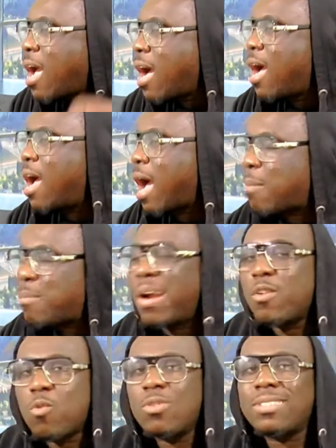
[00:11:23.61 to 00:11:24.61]

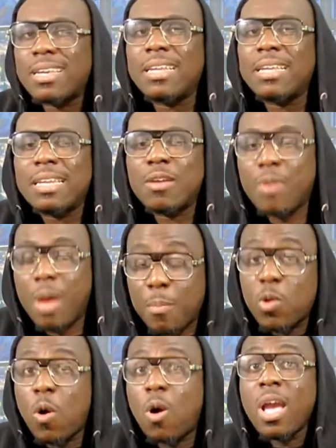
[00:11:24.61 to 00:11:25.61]
Amerado was saying in the rap,
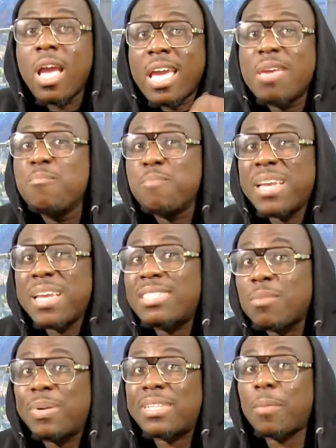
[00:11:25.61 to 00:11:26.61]
because he
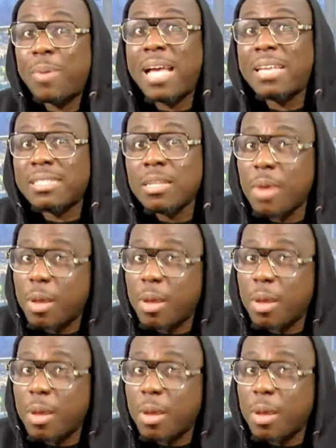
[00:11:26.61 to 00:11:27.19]
mentioned Patapaa's name,